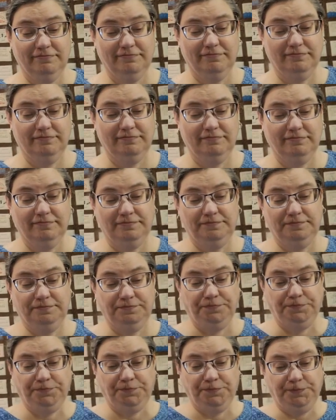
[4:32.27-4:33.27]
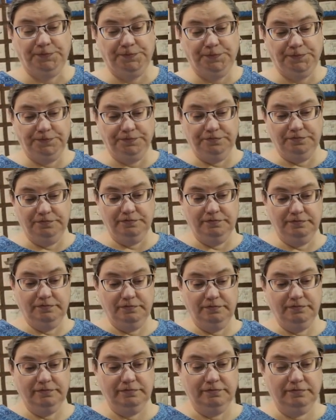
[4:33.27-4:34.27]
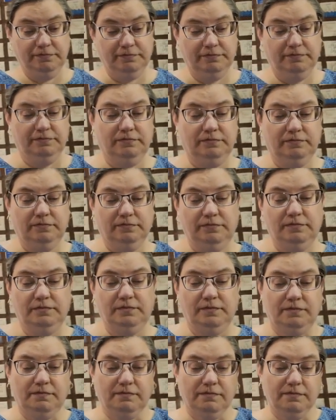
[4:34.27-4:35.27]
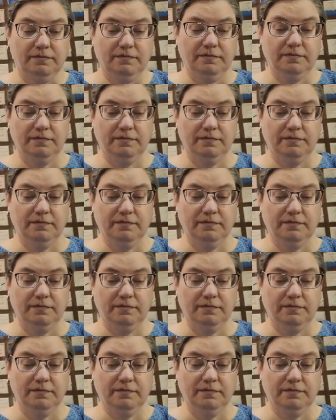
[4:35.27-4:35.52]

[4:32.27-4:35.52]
No words are spoken by the person on screen.